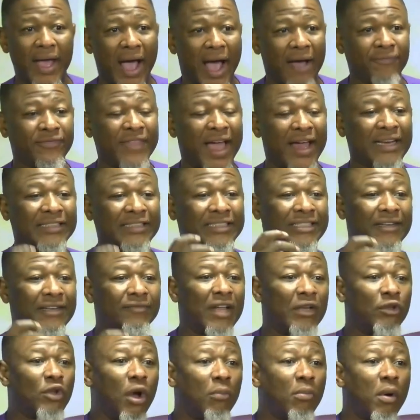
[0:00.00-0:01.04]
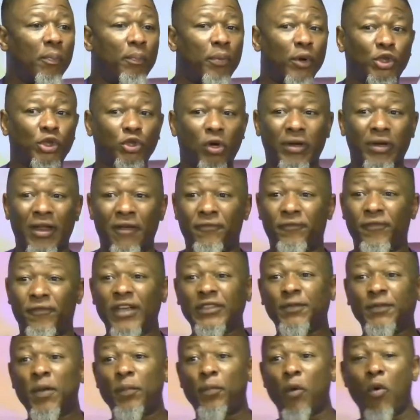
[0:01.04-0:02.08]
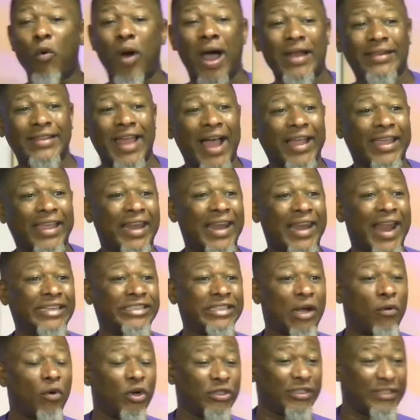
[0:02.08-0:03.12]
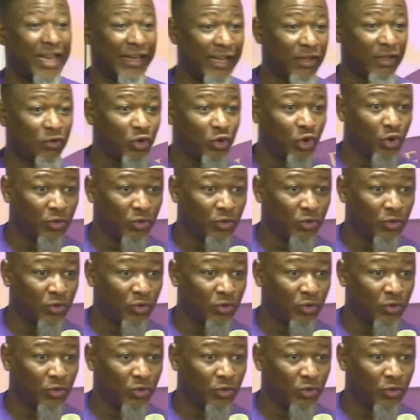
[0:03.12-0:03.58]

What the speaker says: after receiving the double portion, the first people who attacked Elijah was the little